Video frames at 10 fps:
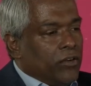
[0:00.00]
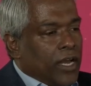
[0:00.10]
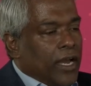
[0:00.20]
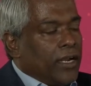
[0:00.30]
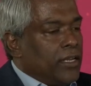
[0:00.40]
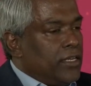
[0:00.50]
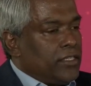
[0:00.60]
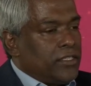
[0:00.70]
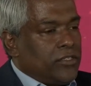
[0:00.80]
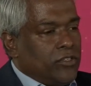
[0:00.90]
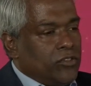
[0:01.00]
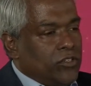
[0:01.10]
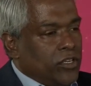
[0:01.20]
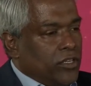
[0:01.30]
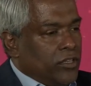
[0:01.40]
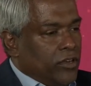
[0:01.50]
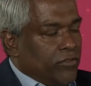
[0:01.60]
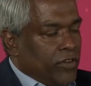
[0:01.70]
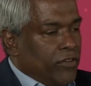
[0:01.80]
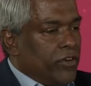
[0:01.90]
analysts using their
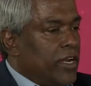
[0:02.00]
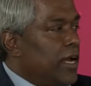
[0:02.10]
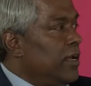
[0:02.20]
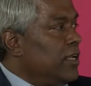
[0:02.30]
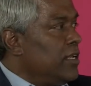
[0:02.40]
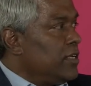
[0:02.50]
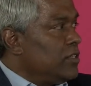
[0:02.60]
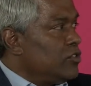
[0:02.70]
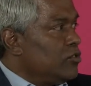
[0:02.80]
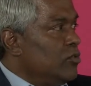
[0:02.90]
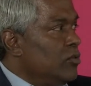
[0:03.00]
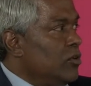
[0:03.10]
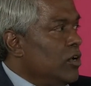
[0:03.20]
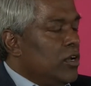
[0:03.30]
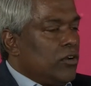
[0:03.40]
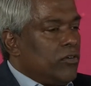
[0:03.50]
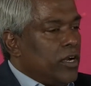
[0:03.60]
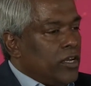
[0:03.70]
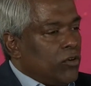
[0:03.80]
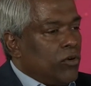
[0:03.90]
favorite analytical tool
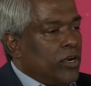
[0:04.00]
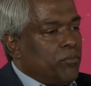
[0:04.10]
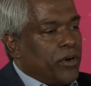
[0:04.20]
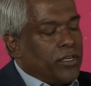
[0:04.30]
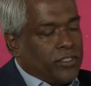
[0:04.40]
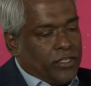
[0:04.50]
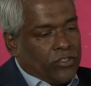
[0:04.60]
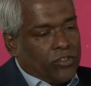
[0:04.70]
running query processing.